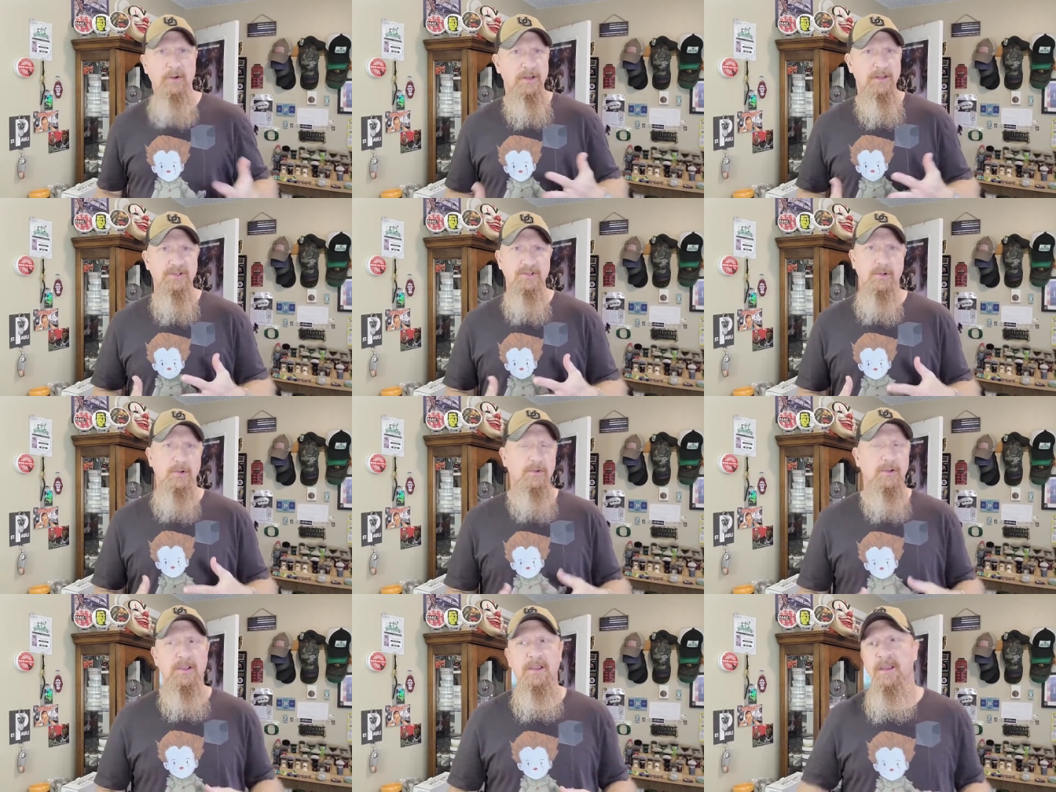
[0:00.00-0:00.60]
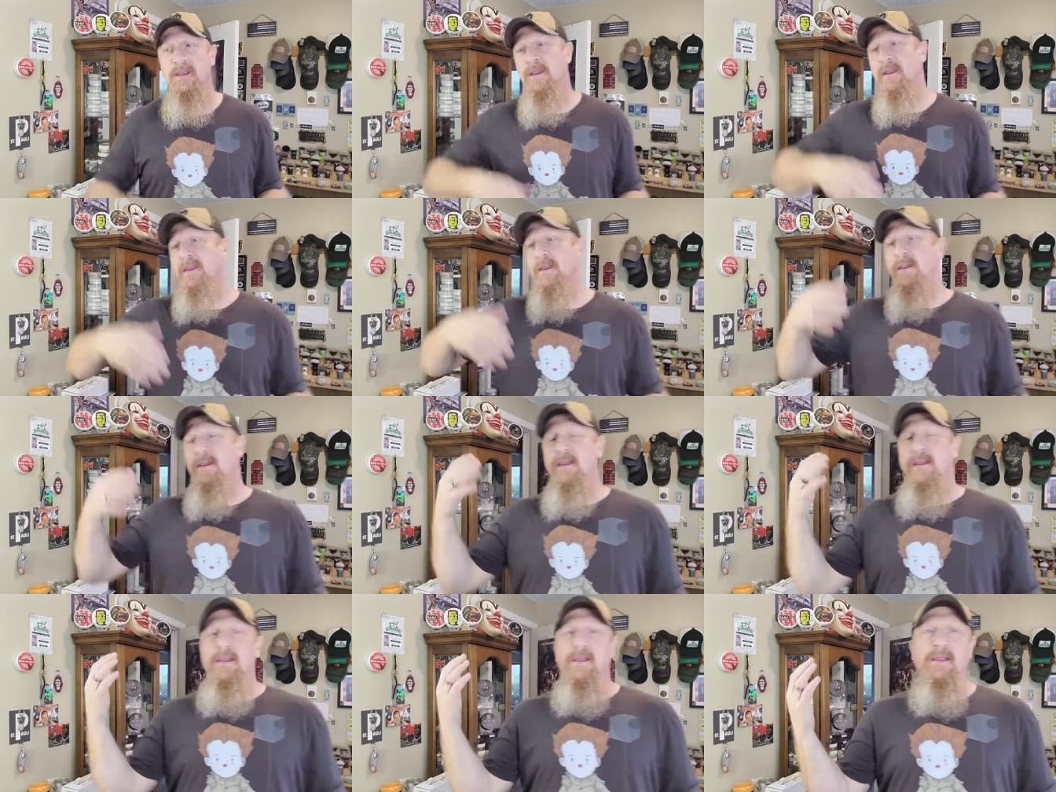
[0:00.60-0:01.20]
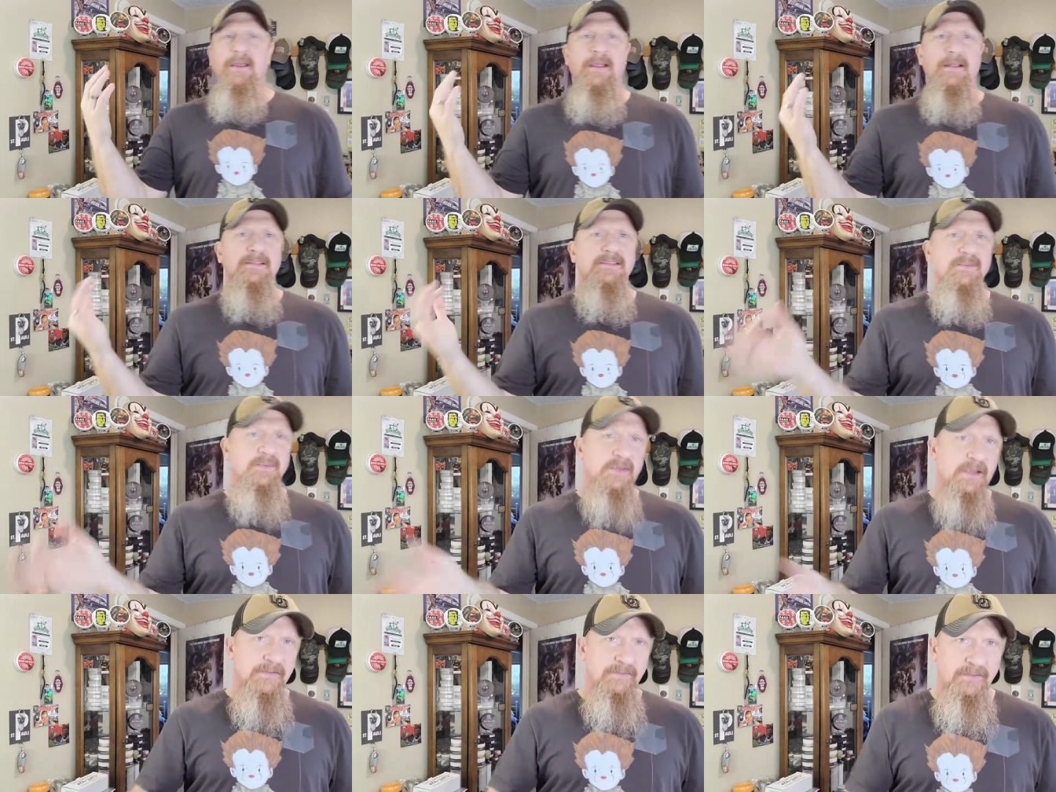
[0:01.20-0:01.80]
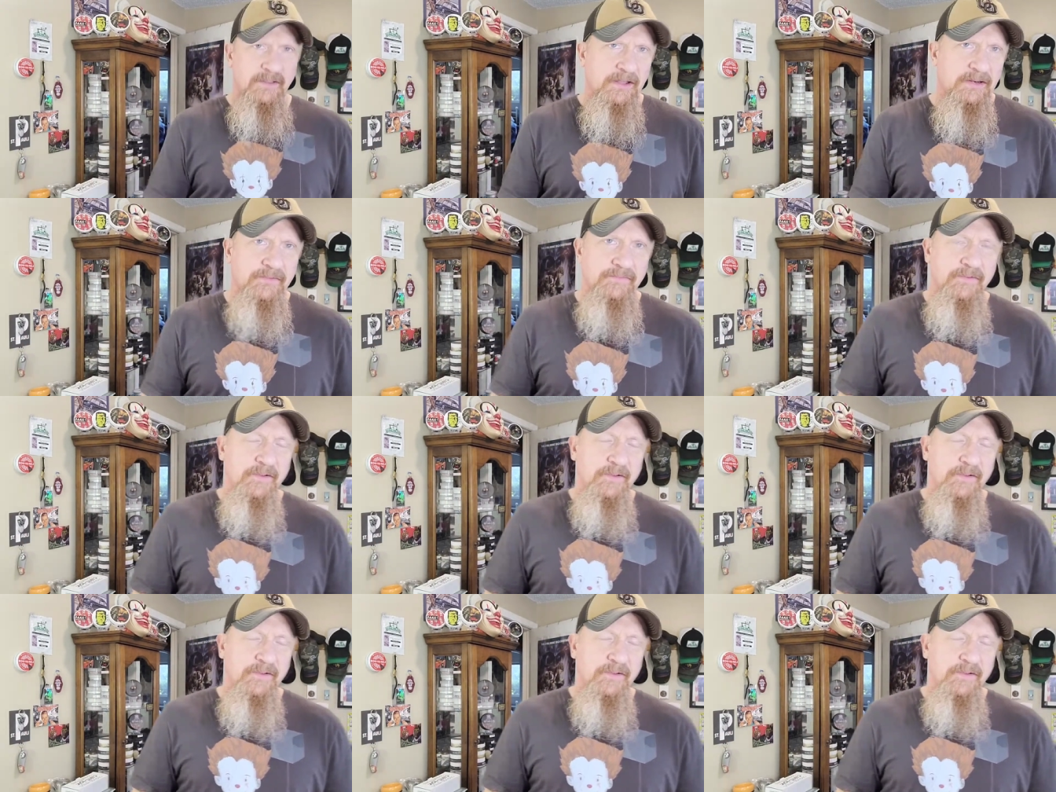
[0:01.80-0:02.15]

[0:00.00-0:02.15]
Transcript: running joke, and so we have a lot of